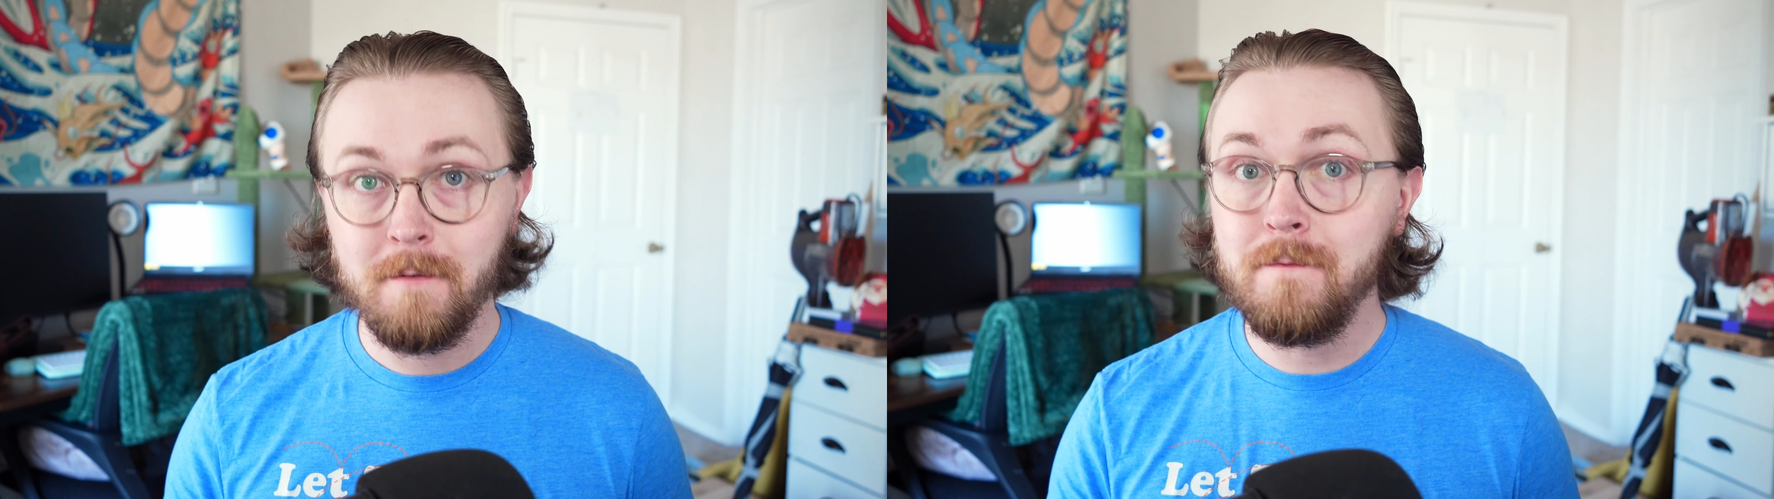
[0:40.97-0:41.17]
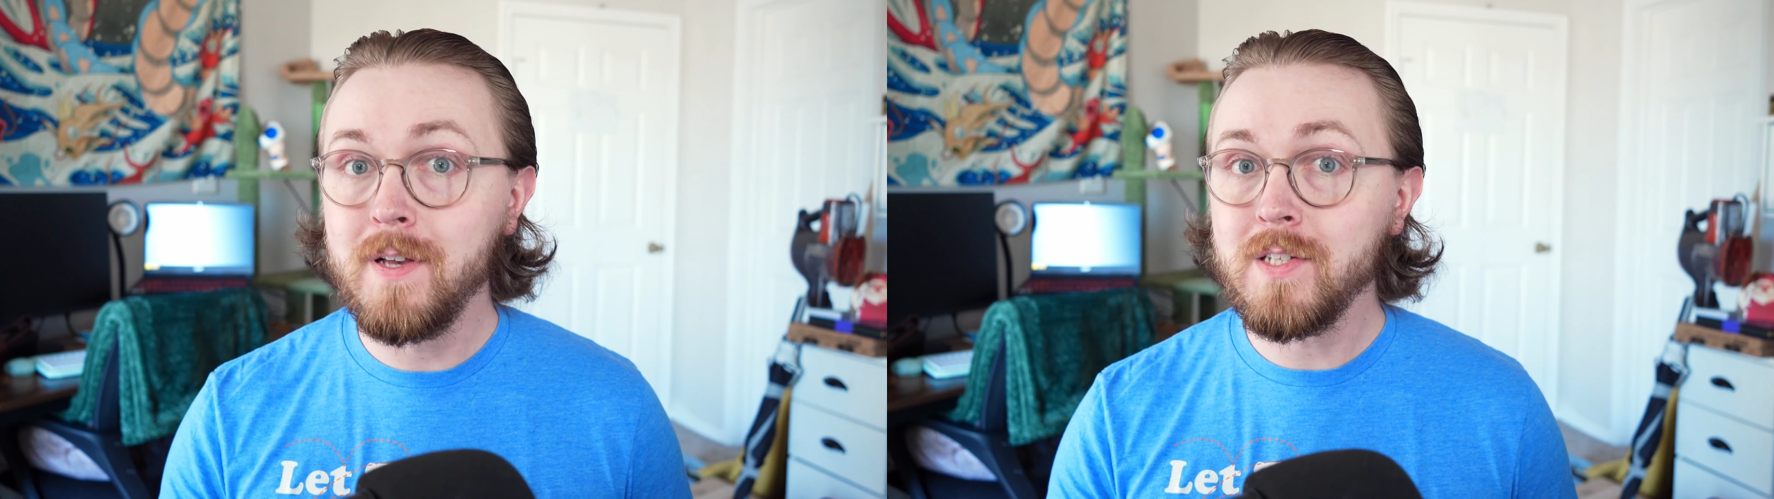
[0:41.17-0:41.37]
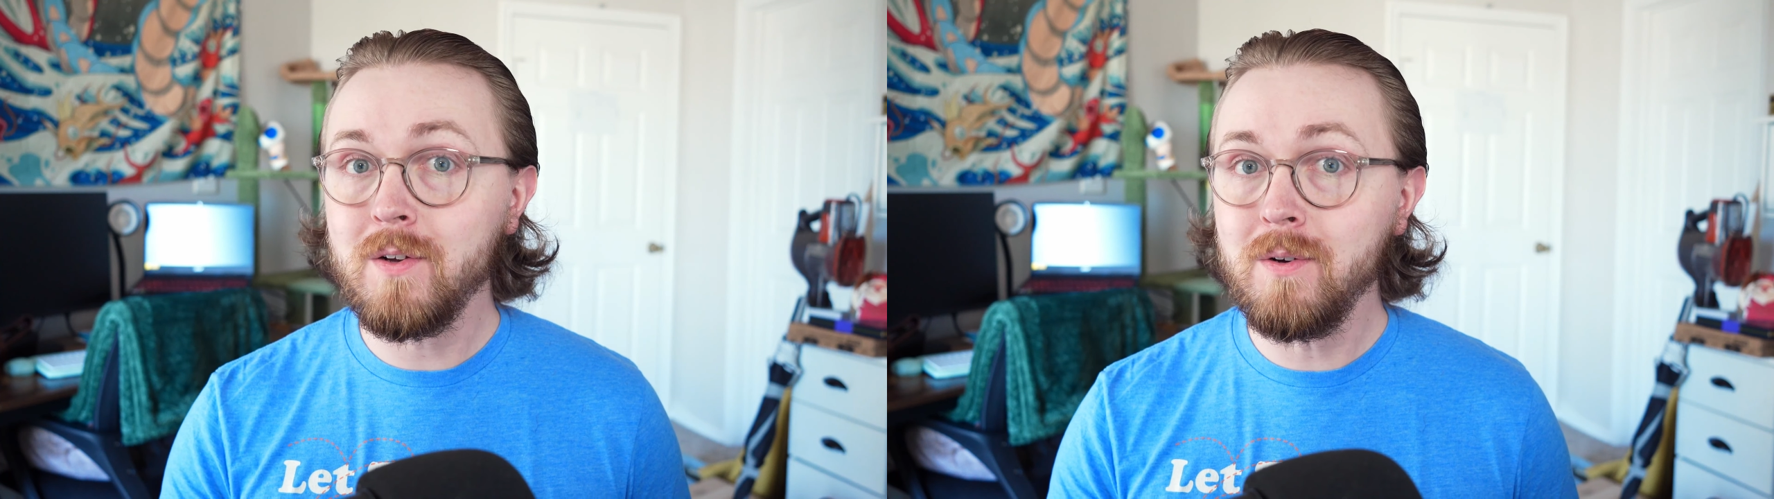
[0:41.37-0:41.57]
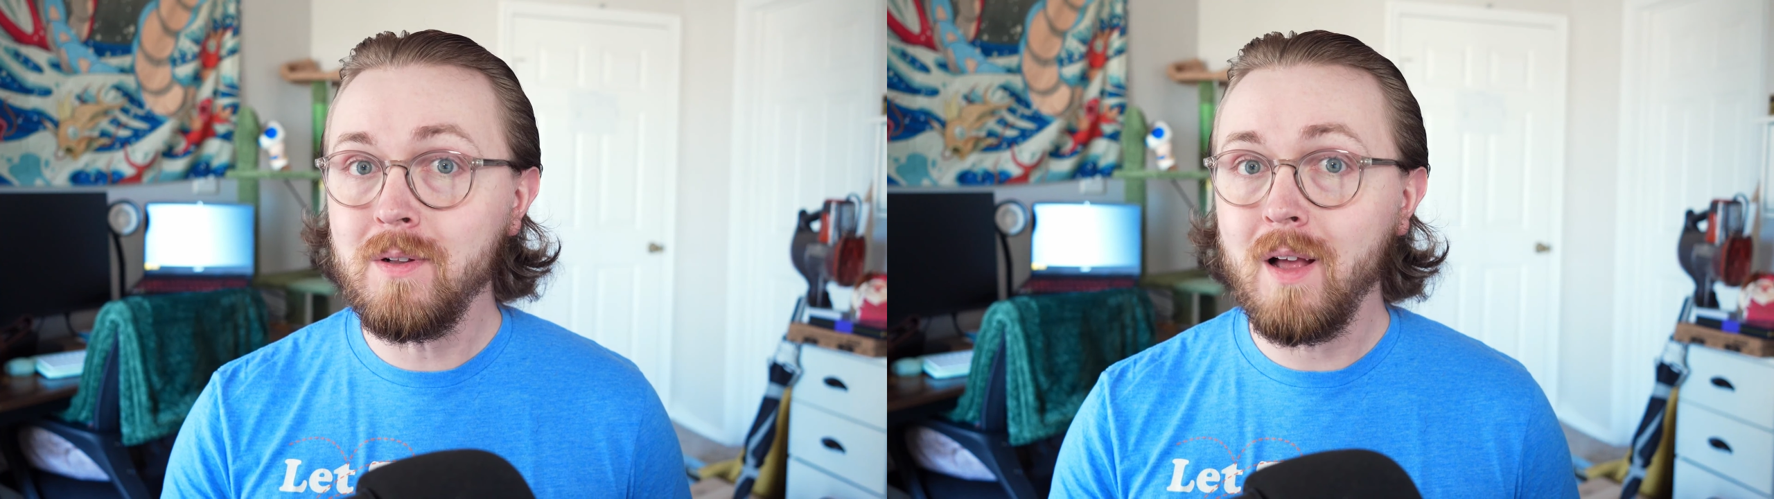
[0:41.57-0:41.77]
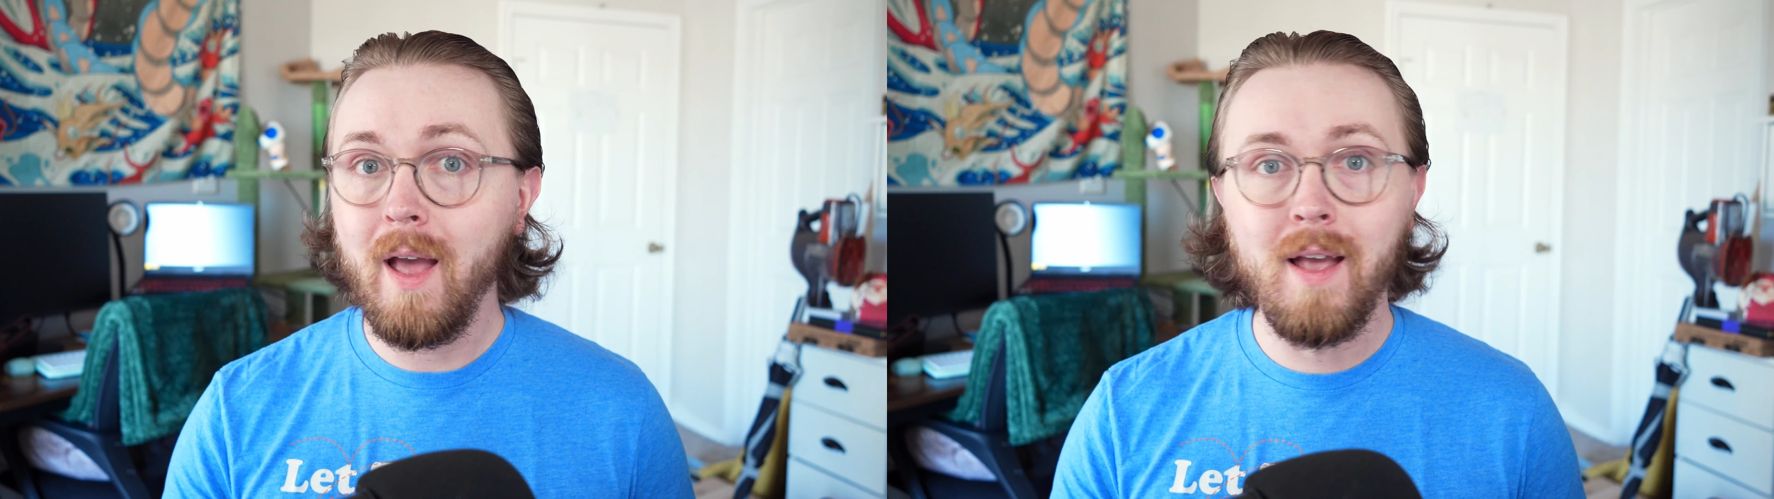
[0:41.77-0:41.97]

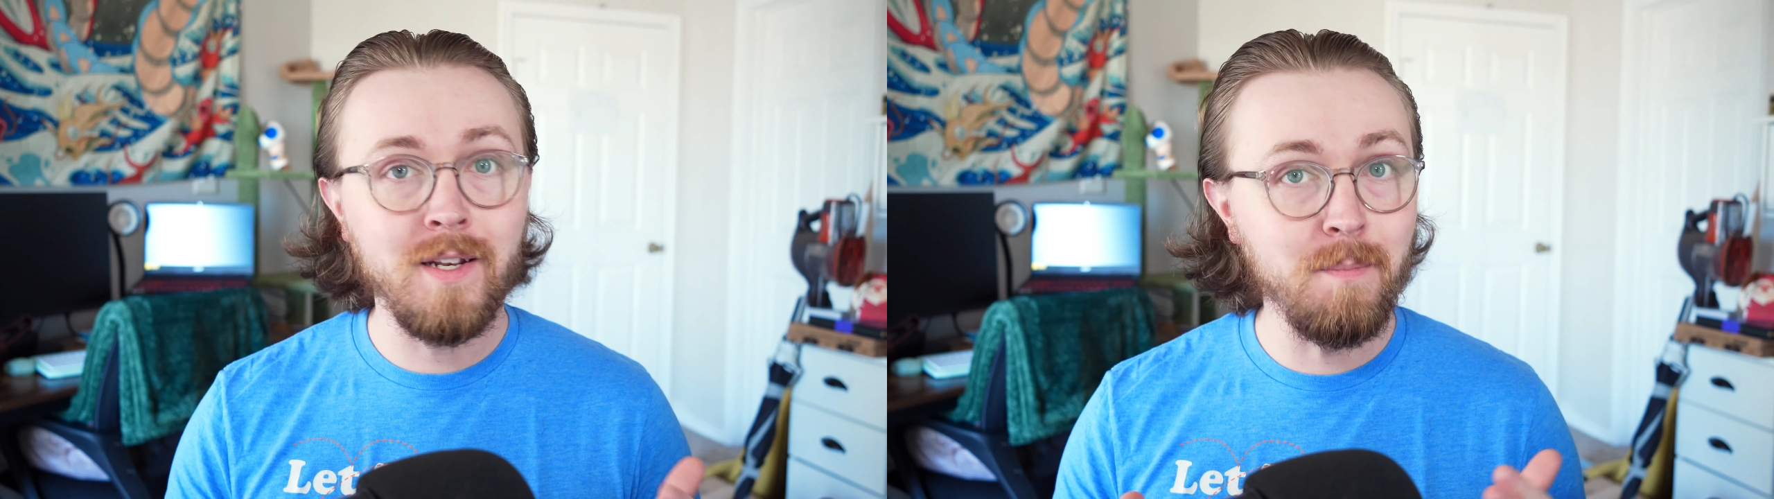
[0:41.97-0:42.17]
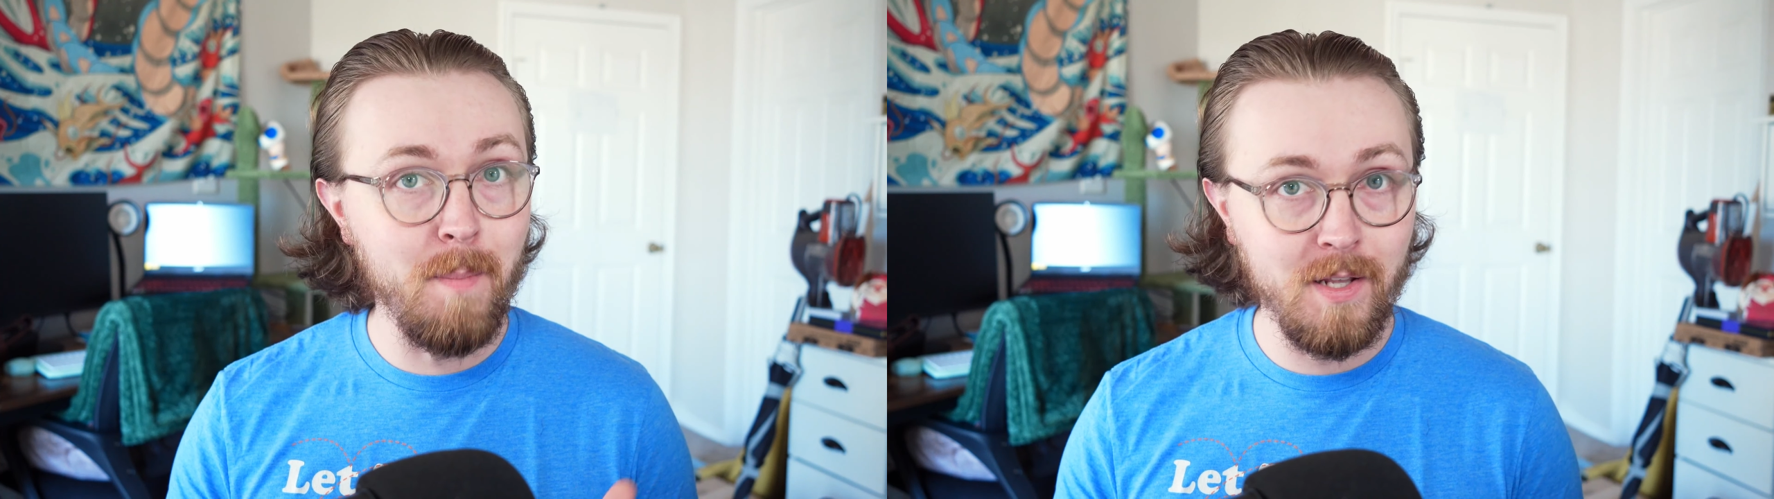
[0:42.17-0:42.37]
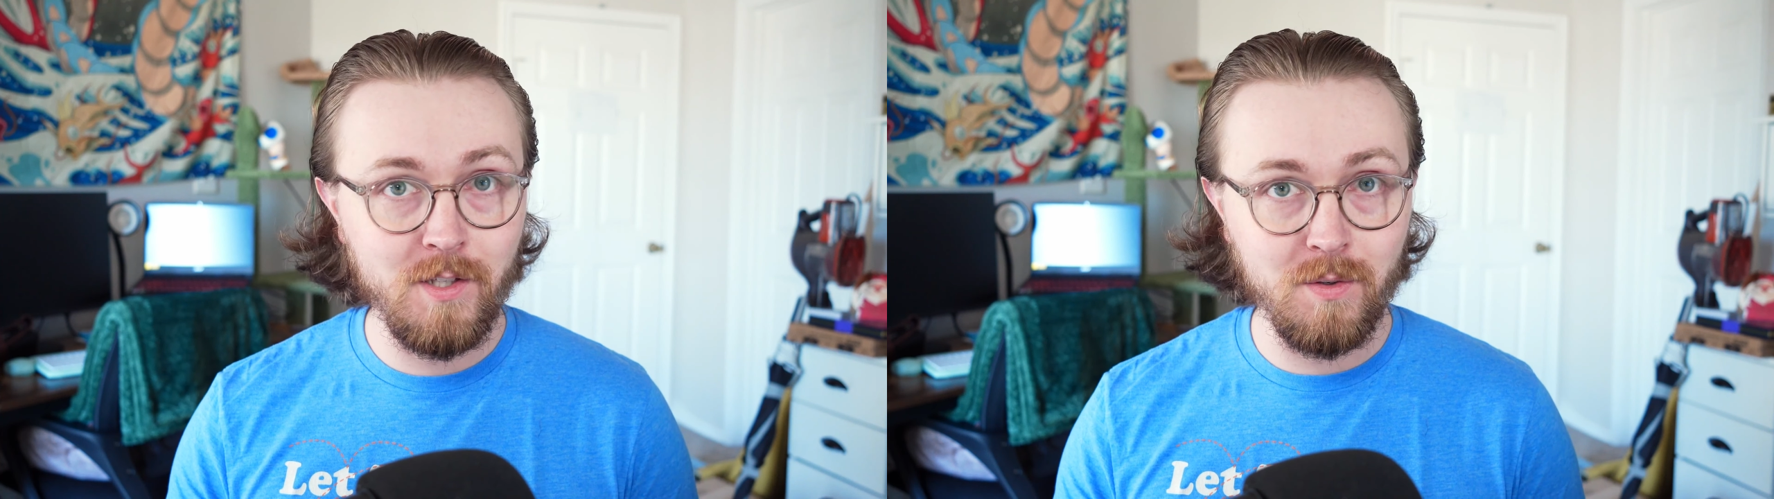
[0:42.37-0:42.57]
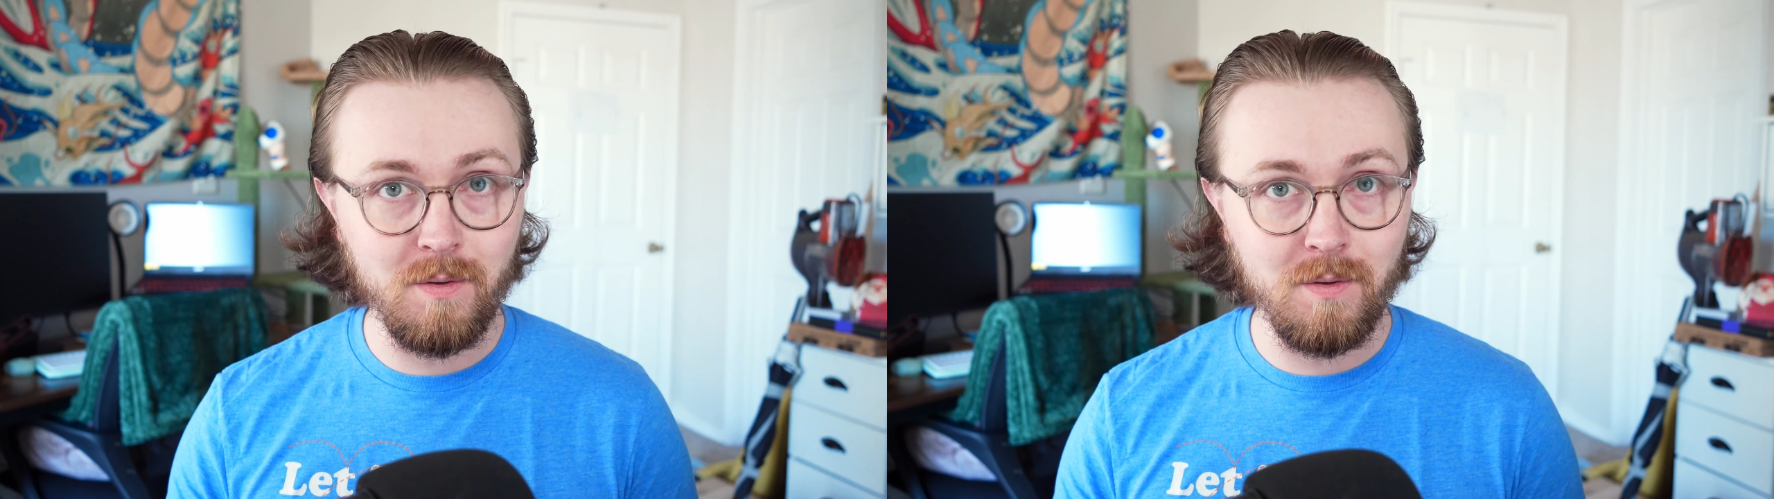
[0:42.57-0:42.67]
physical and mental.